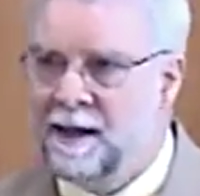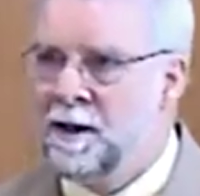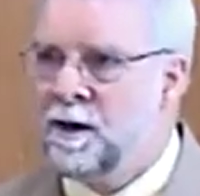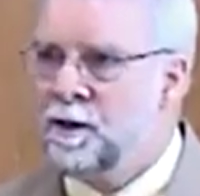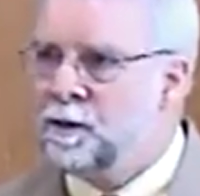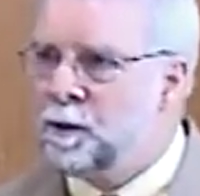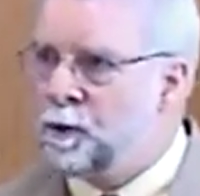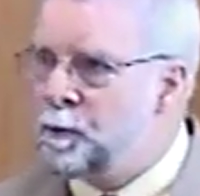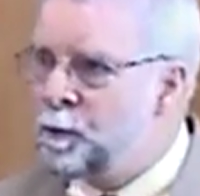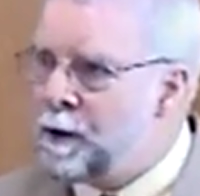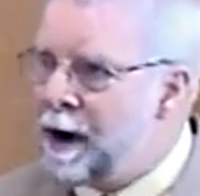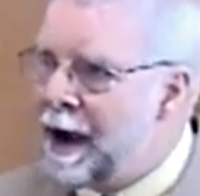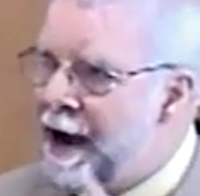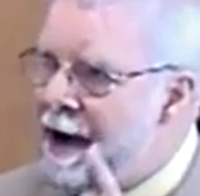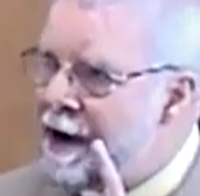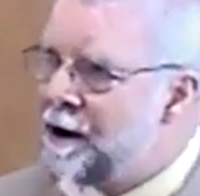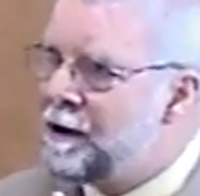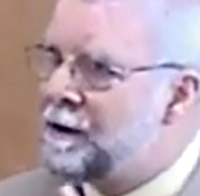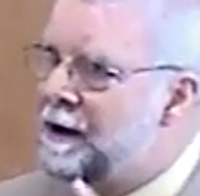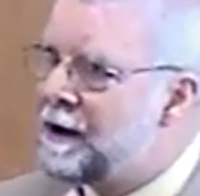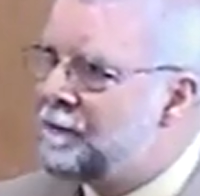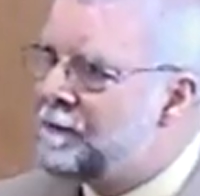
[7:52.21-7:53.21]
The
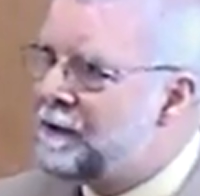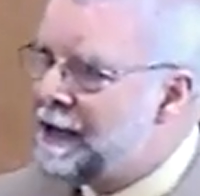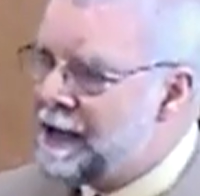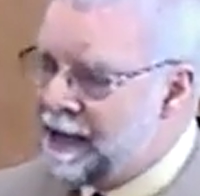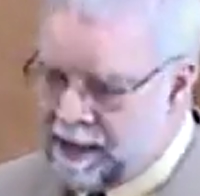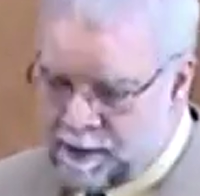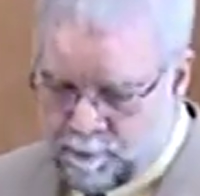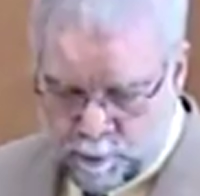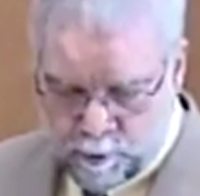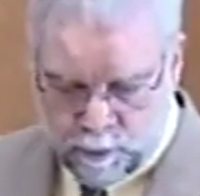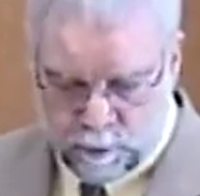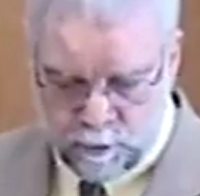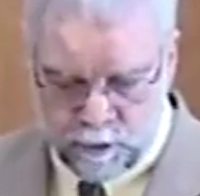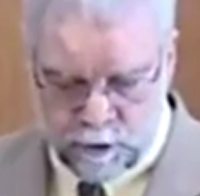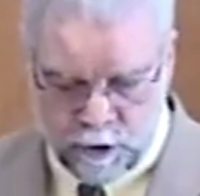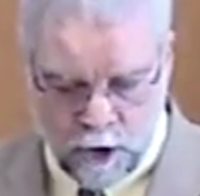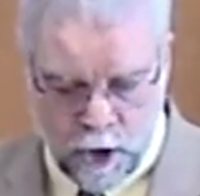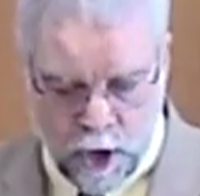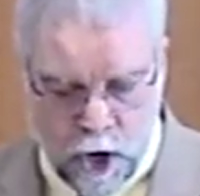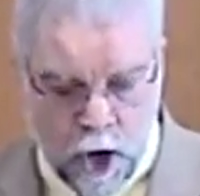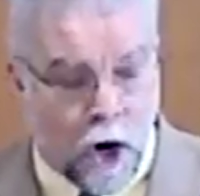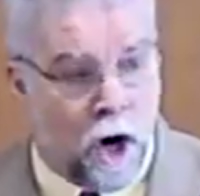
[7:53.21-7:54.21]
writer of Hebrews
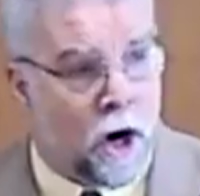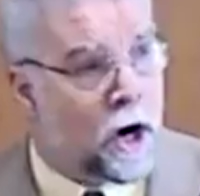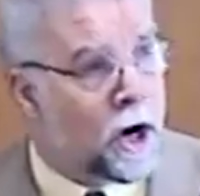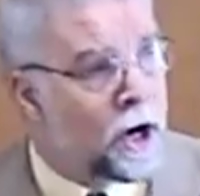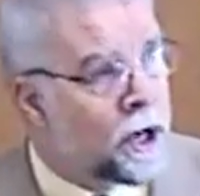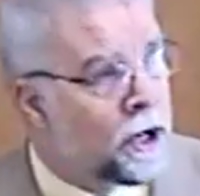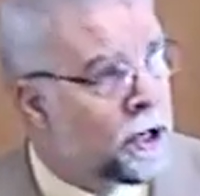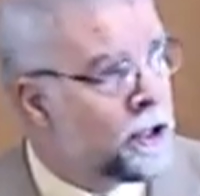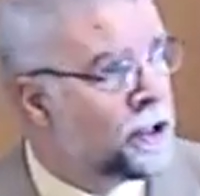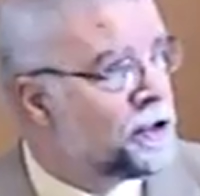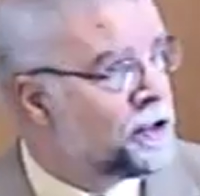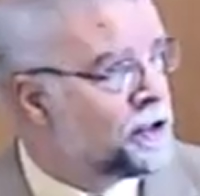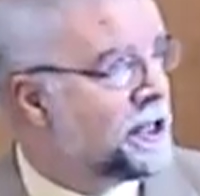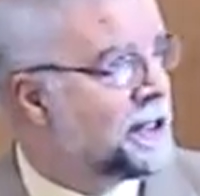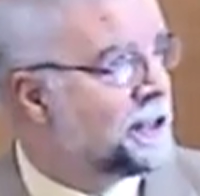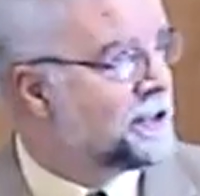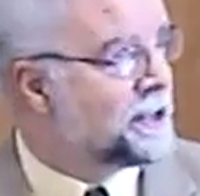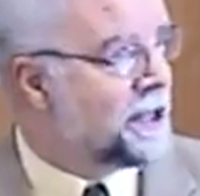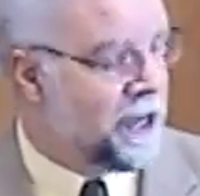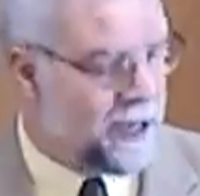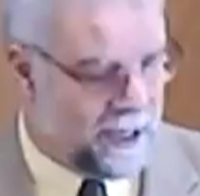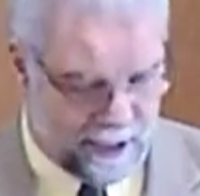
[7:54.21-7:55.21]

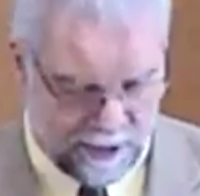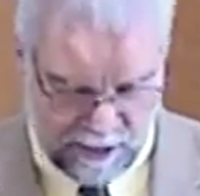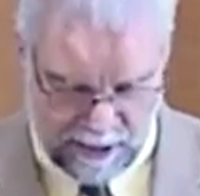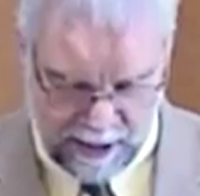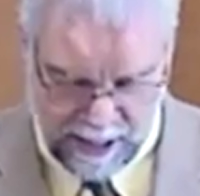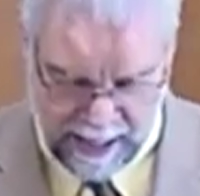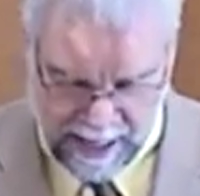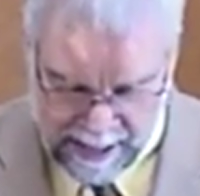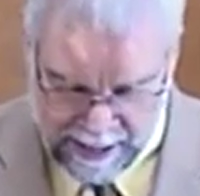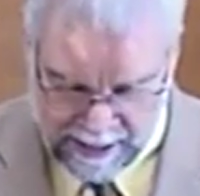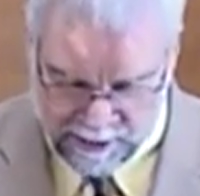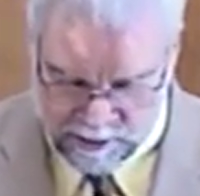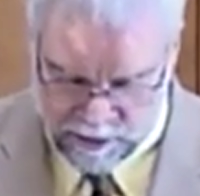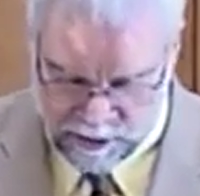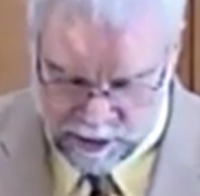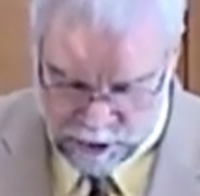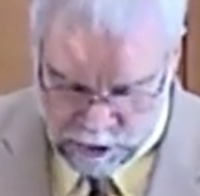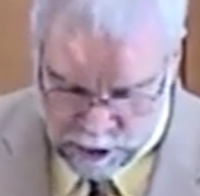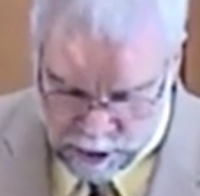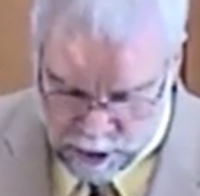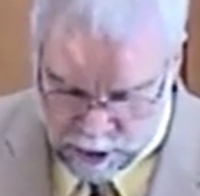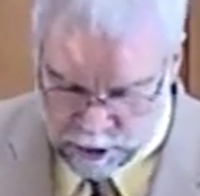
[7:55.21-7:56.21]
urges us as the
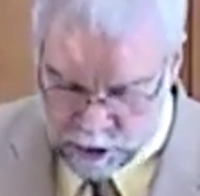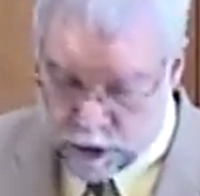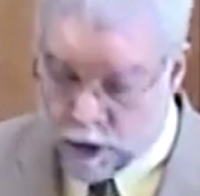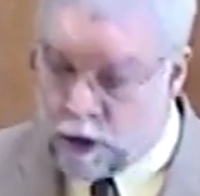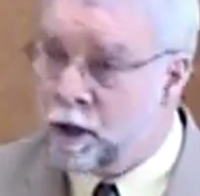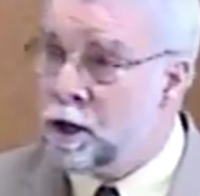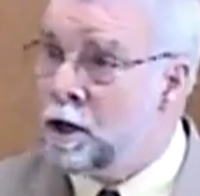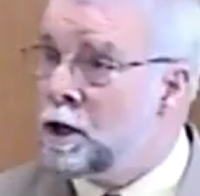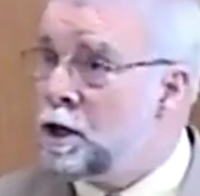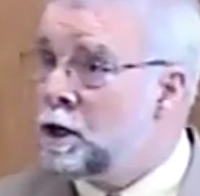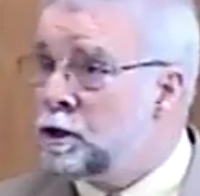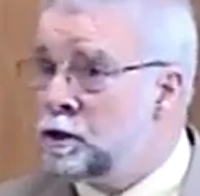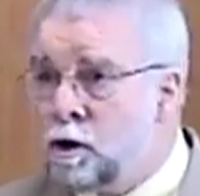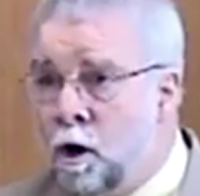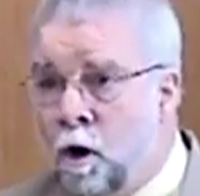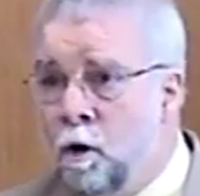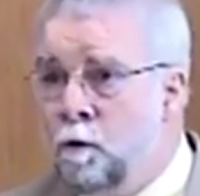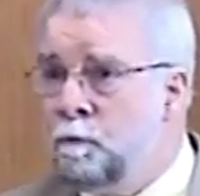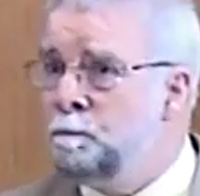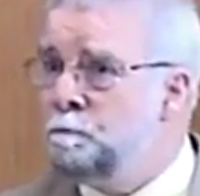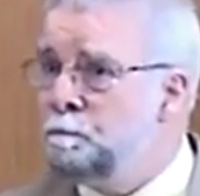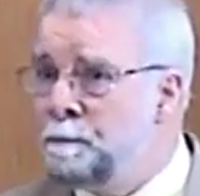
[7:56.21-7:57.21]
church,
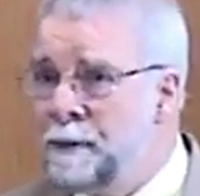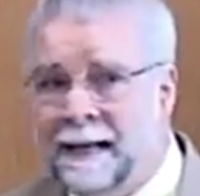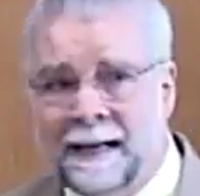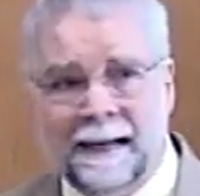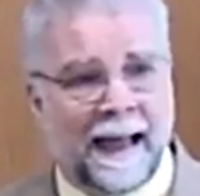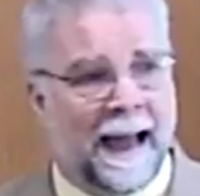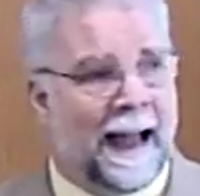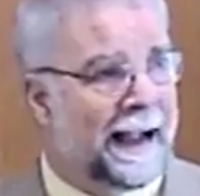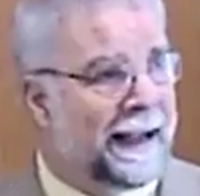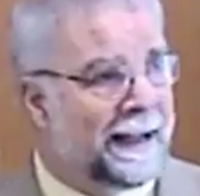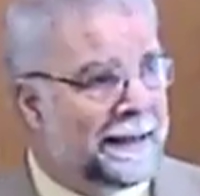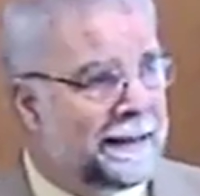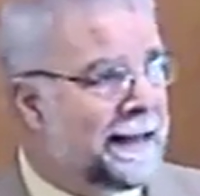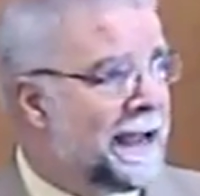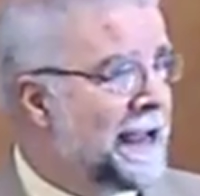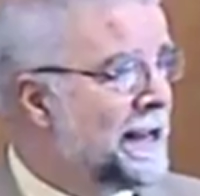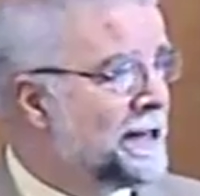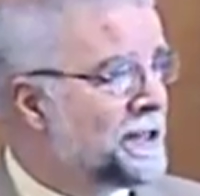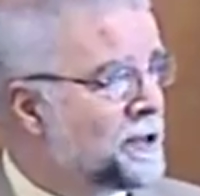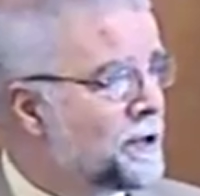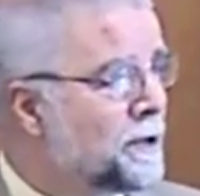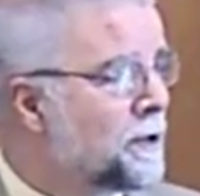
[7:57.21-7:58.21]
don't be
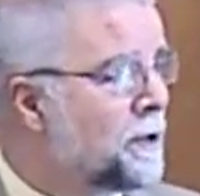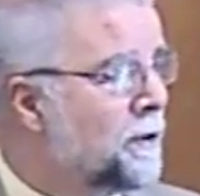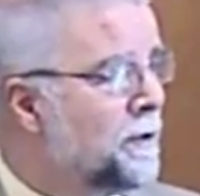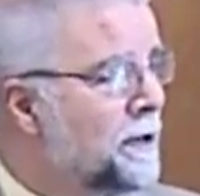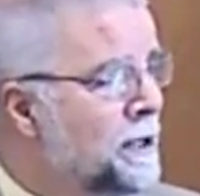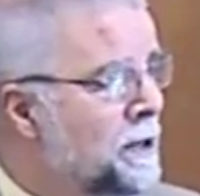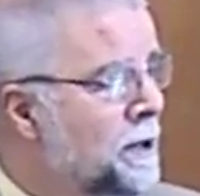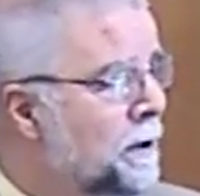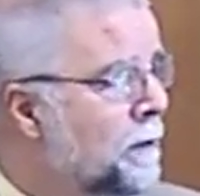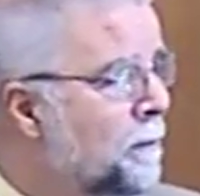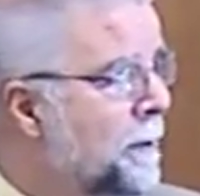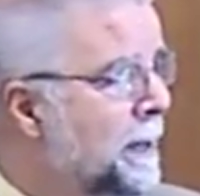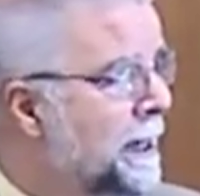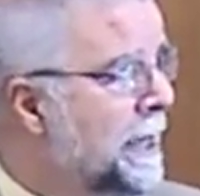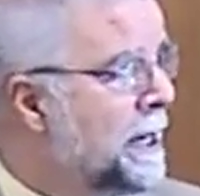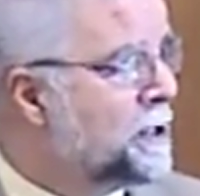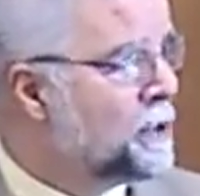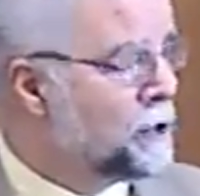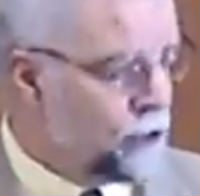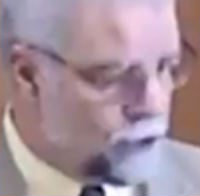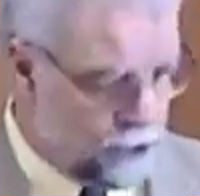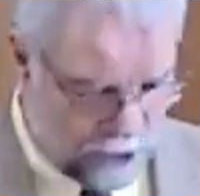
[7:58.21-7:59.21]
lackadaisical in your
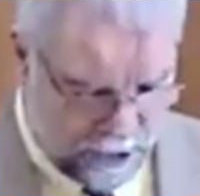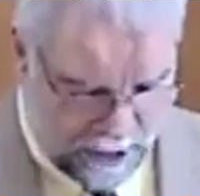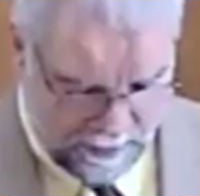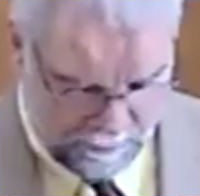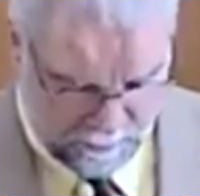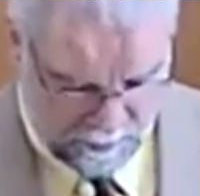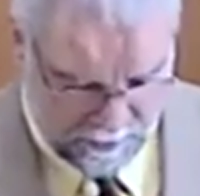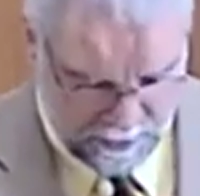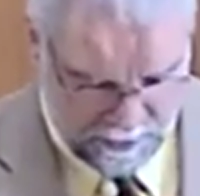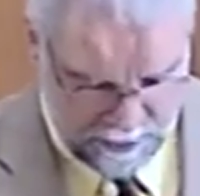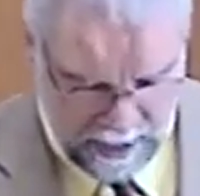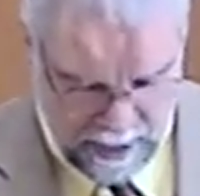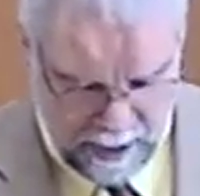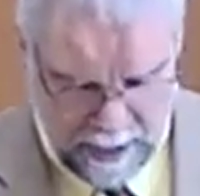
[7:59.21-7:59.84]
relationships.